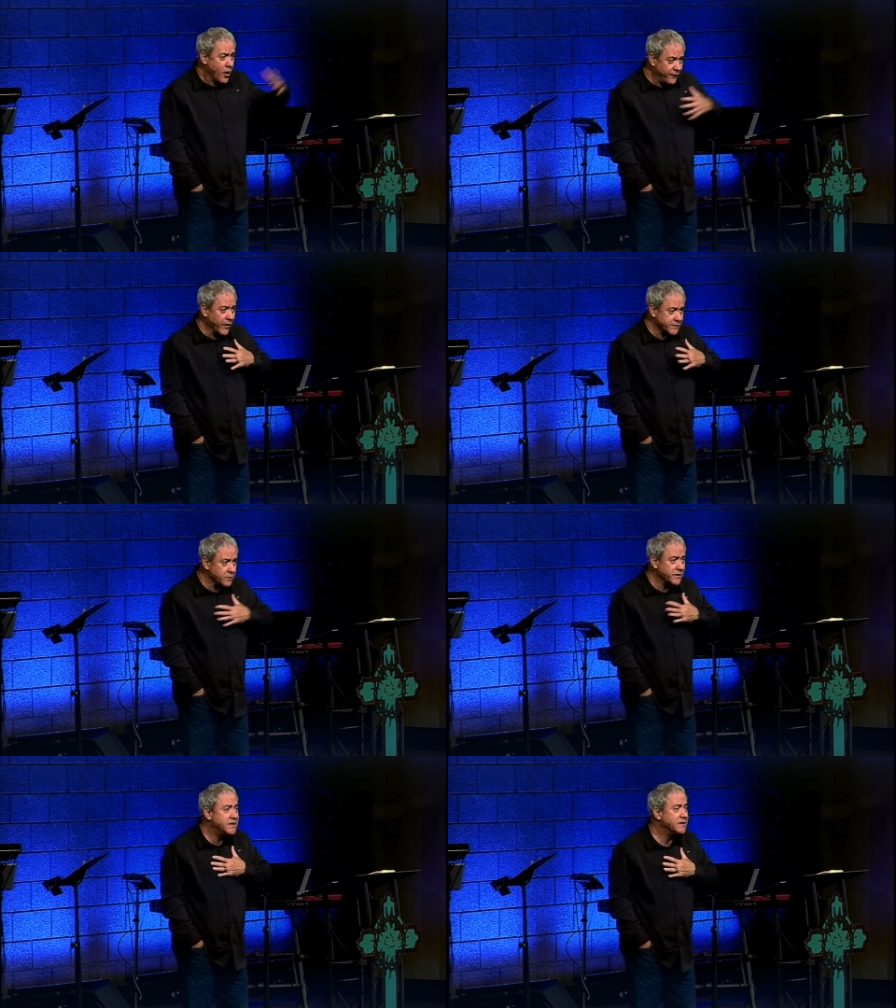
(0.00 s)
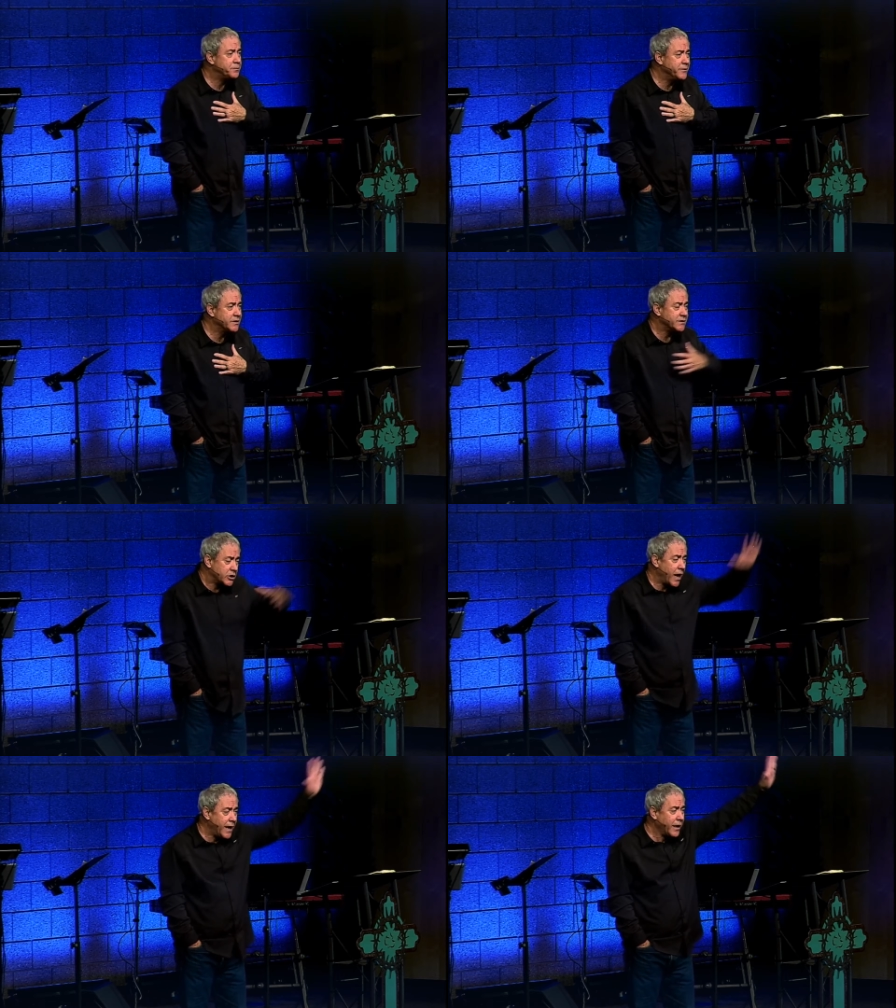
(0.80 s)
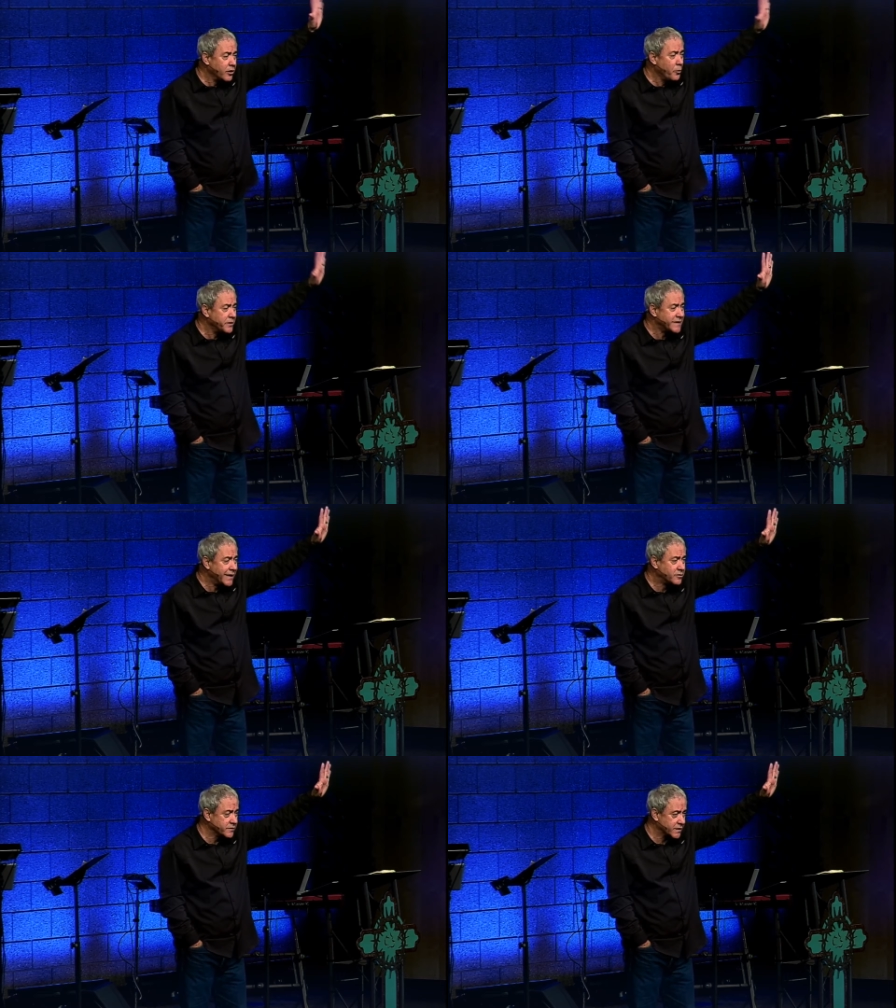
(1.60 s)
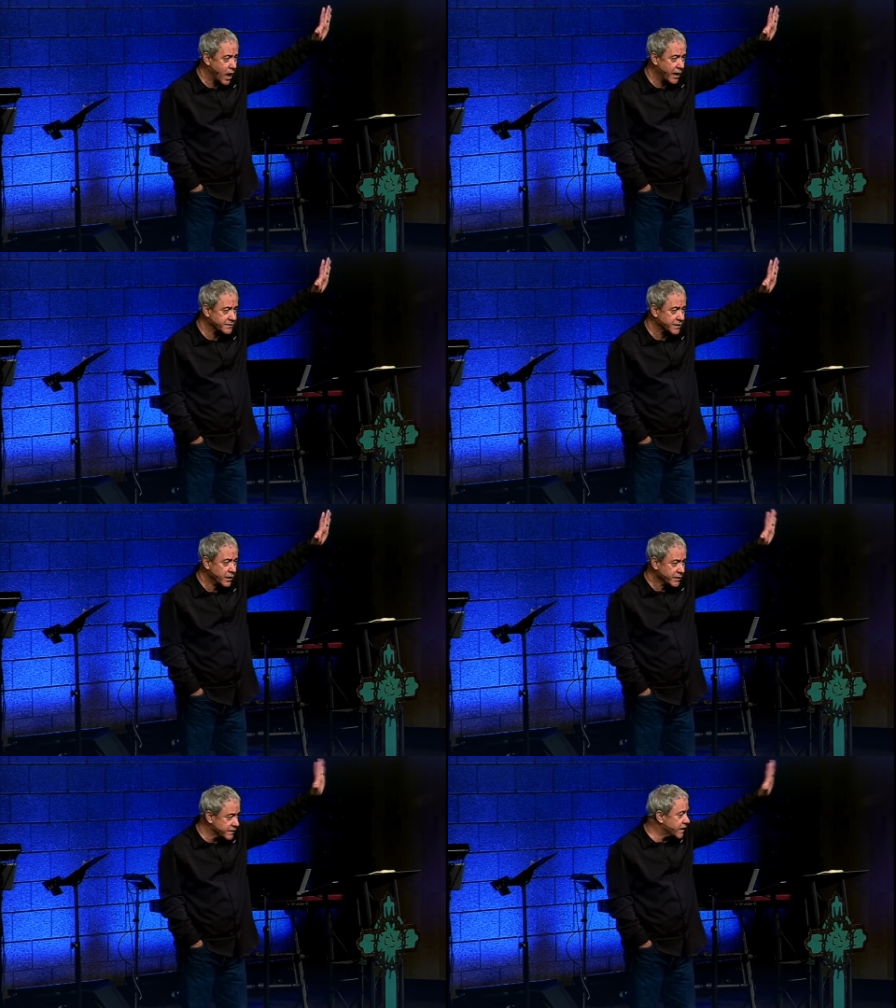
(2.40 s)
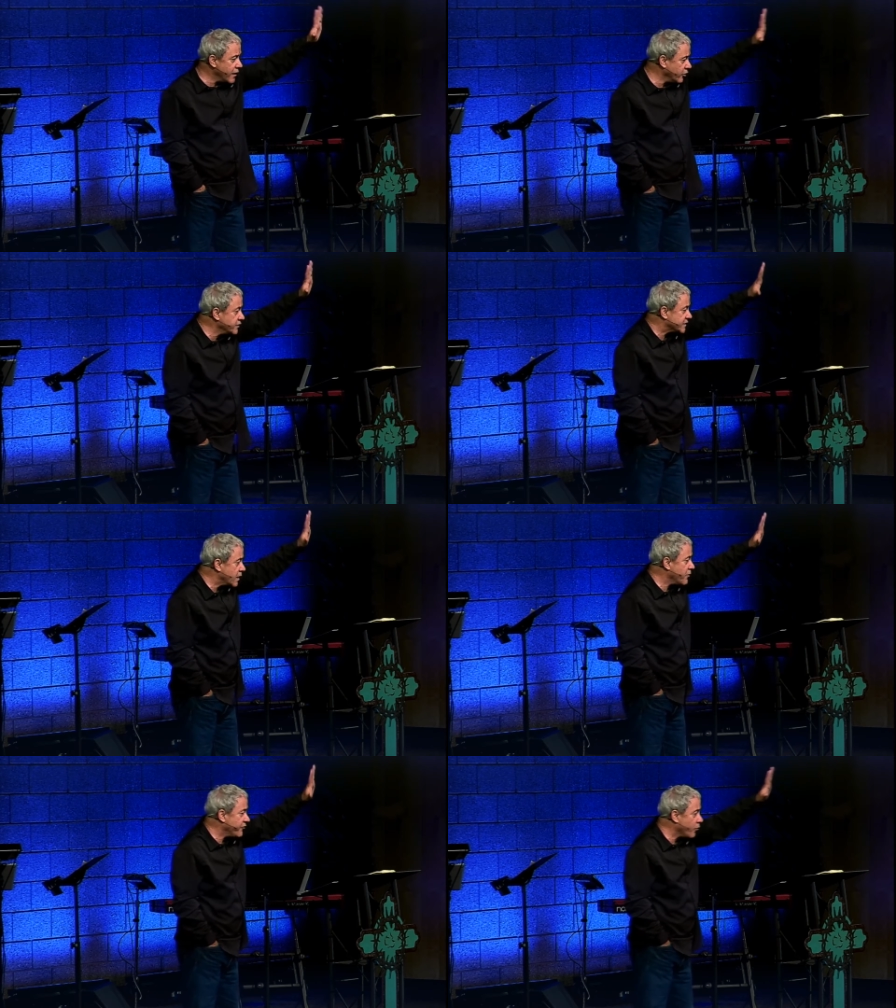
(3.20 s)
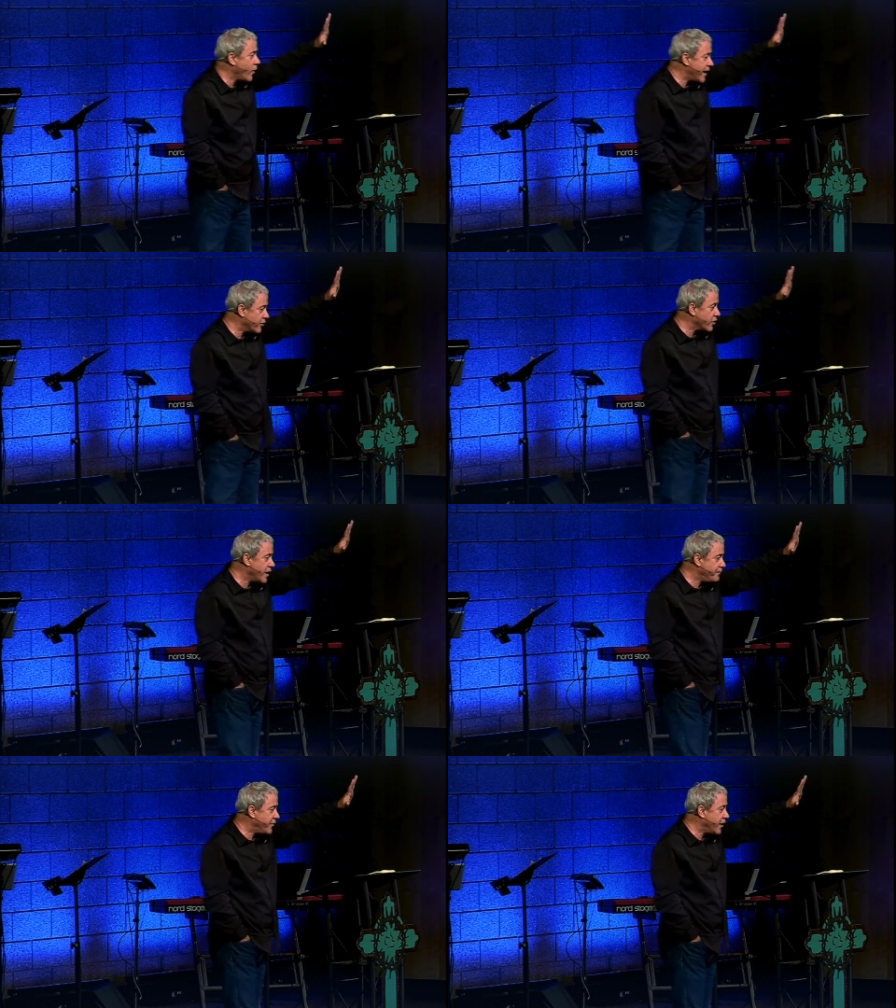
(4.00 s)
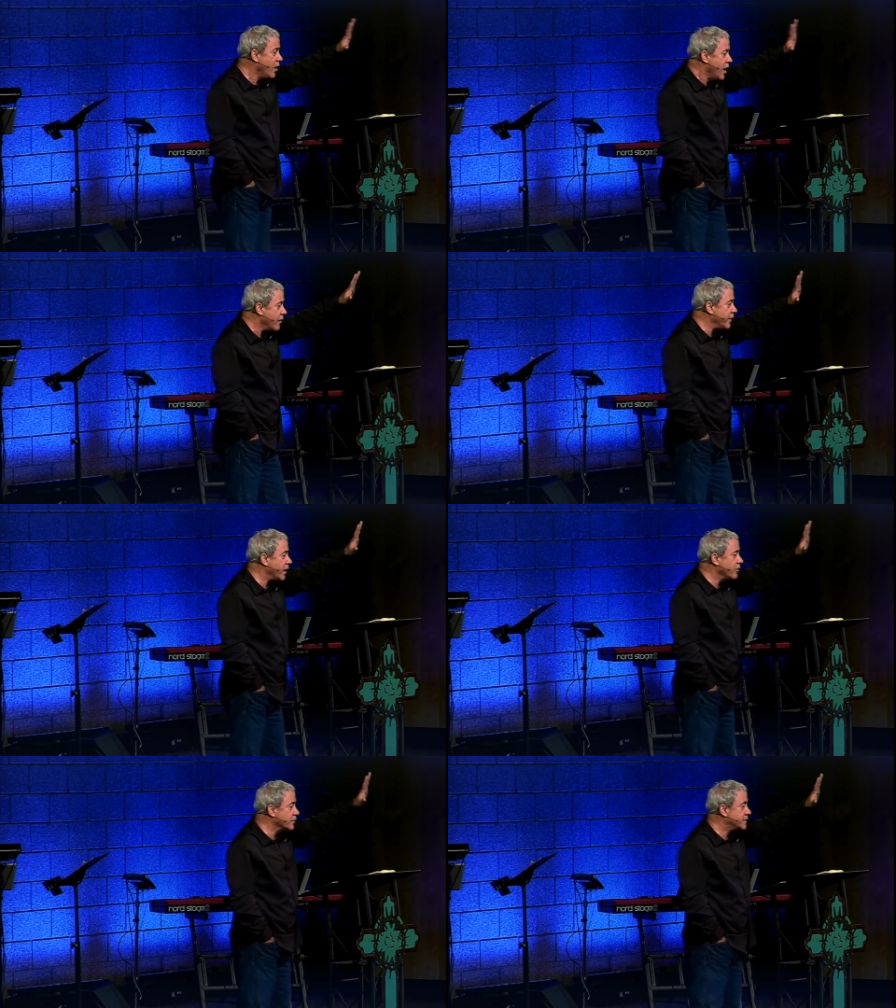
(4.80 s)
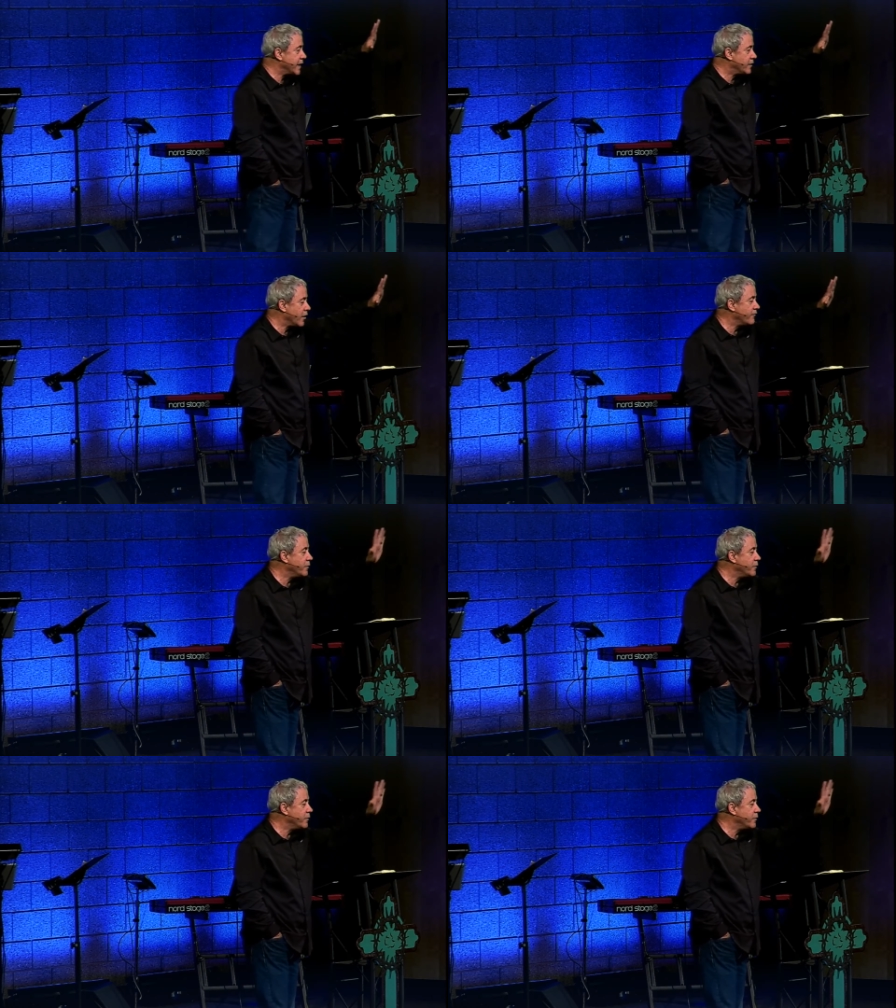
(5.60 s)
felt it was his position, I got to go protect those guys because I heard some of the way are up there and we got to go take care of them.